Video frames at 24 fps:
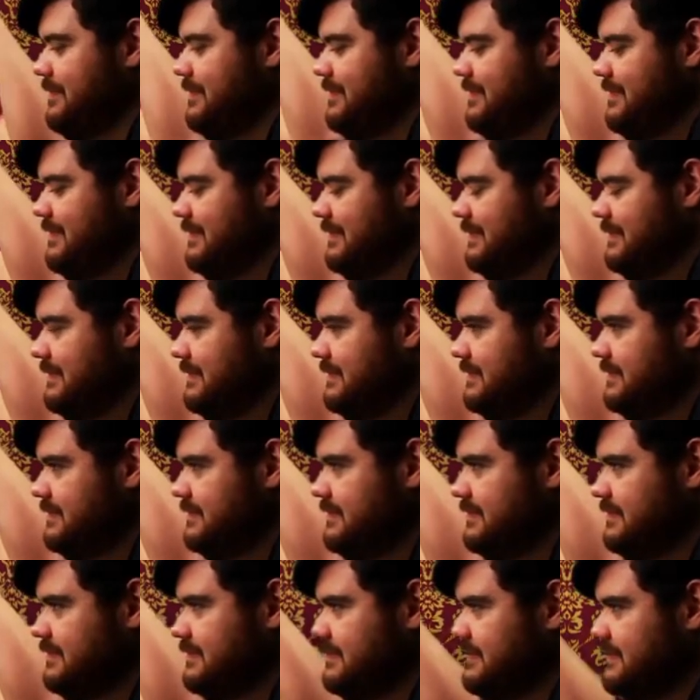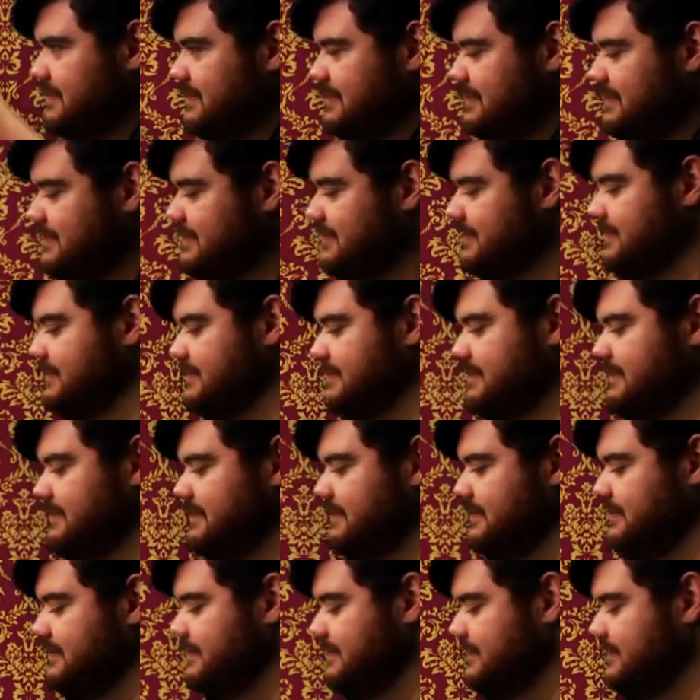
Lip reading: (not speaking)